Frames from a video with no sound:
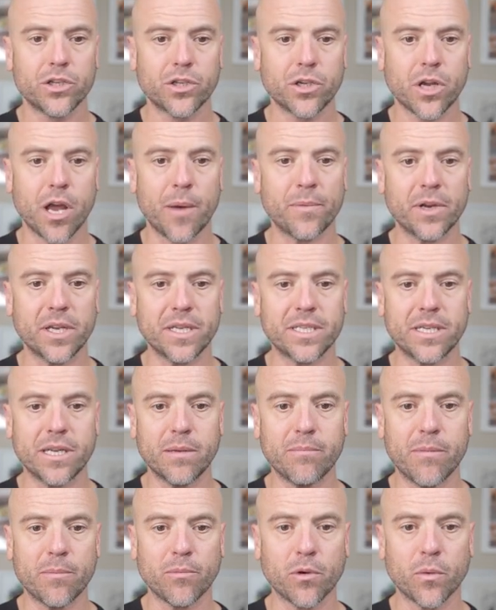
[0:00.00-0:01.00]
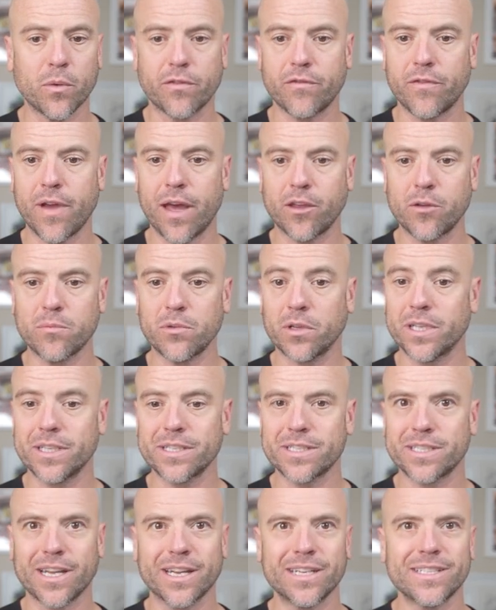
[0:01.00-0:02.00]
Company team member with valuable
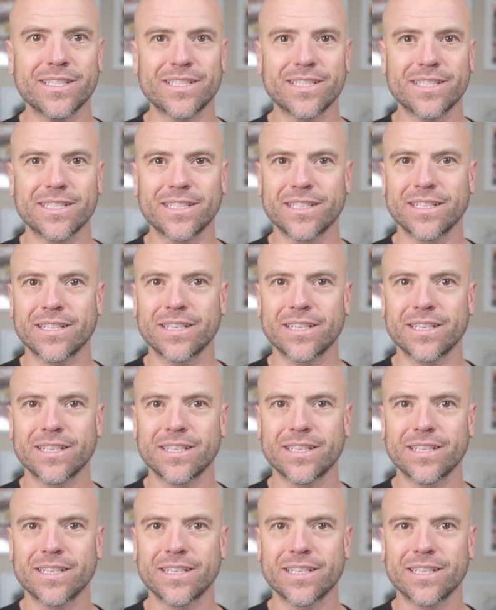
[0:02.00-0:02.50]
insights.